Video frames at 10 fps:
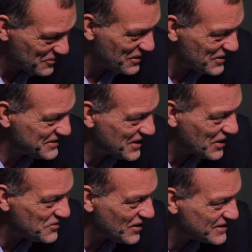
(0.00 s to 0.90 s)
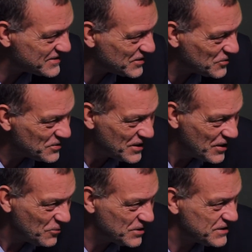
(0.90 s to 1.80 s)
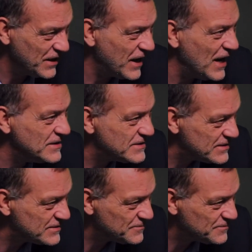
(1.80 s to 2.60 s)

with a tundra. So, which negates